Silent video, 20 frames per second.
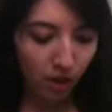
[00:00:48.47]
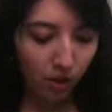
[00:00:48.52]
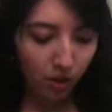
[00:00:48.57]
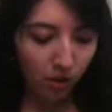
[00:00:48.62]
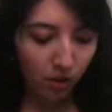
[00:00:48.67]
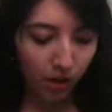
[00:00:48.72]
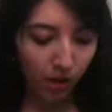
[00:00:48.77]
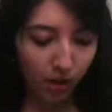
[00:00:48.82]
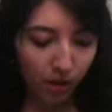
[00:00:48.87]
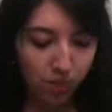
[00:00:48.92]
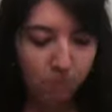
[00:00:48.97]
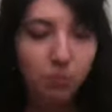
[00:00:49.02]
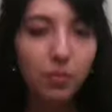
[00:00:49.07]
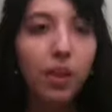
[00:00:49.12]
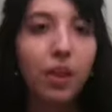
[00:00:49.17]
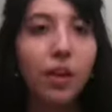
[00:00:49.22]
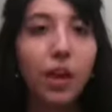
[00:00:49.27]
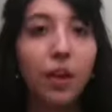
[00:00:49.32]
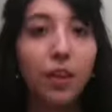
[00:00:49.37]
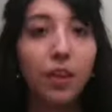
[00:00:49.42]
Okay,
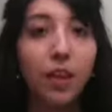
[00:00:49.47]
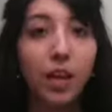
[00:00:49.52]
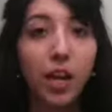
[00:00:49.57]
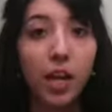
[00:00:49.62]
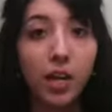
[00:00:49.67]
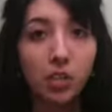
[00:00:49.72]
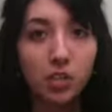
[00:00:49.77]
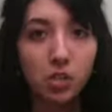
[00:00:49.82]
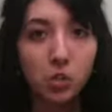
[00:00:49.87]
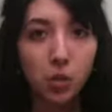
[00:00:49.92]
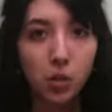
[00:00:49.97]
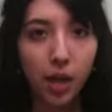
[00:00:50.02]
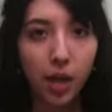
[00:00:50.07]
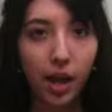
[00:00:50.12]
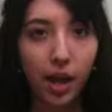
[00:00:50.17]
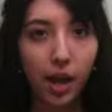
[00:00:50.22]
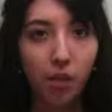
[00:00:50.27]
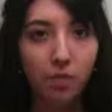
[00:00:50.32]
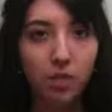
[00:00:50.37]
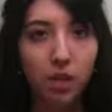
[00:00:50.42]
now the next one I
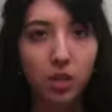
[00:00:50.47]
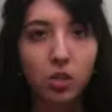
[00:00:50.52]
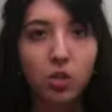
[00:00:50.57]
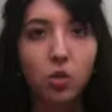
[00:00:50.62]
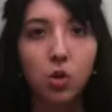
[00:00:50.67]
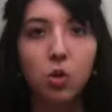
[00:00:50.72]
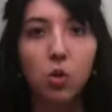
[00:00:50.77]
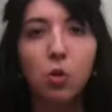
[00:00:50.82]
have that